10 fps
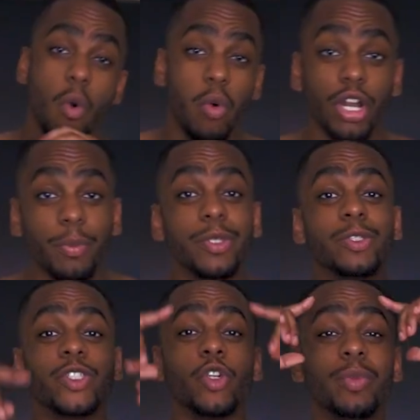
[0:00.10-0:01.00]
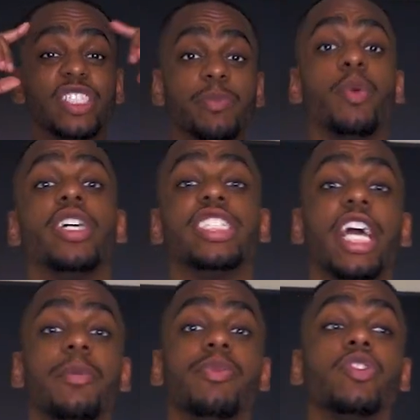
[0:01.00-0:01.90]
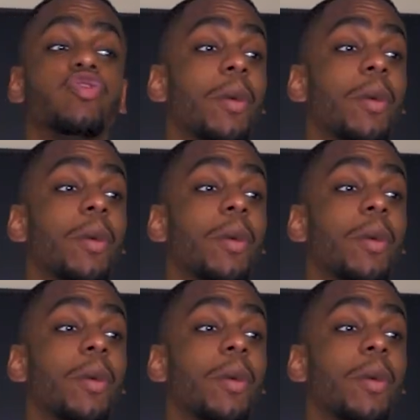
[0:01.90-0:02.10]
What up, YouTube? It's your boy Jay Bruce